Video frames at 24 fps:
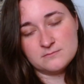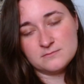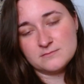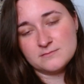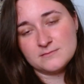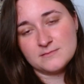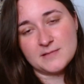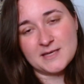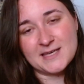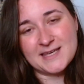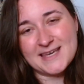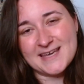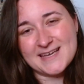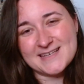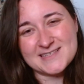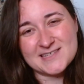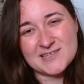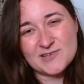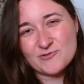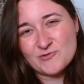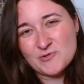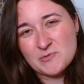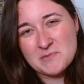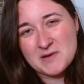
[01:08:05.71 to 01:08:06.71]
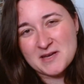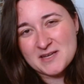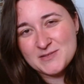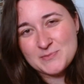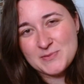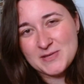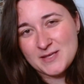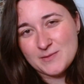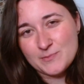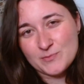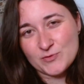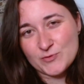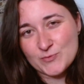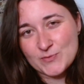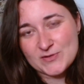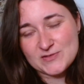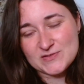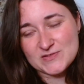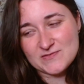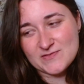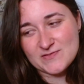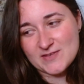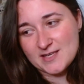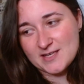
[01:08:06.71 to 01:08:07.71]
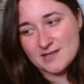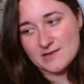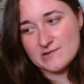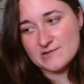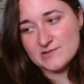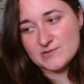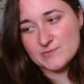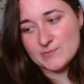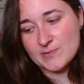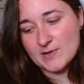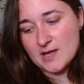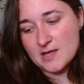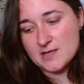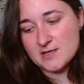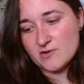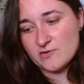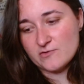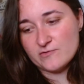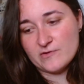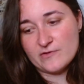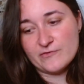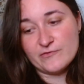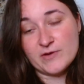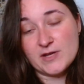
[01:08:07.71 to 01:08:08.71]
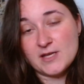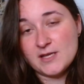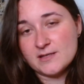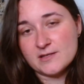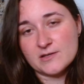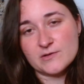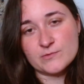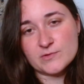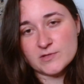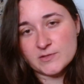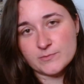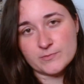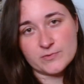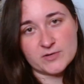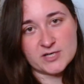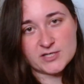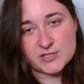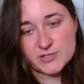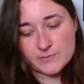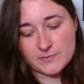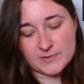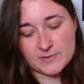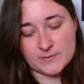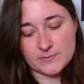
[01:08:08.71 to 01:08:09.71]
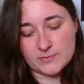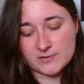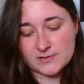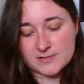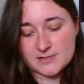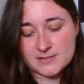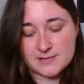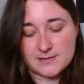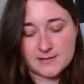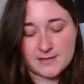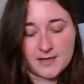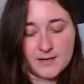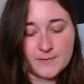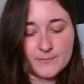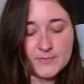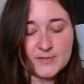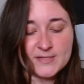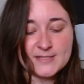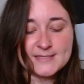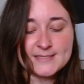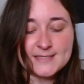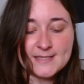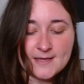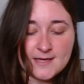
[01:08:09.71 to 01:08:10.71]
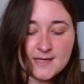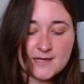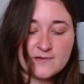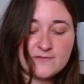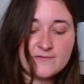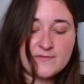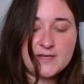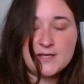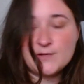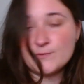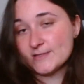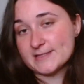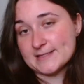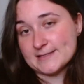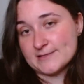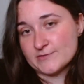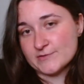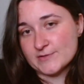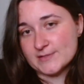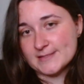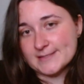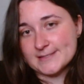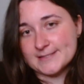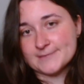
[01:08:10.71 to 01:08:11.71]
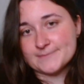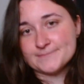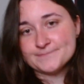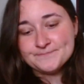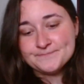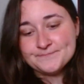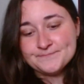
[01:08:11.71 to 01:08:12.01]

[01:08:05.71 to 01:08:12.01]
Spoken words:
I guess I'll remind people most videos, but I really don't want to pressure people into that. But it's there if anyone's interested.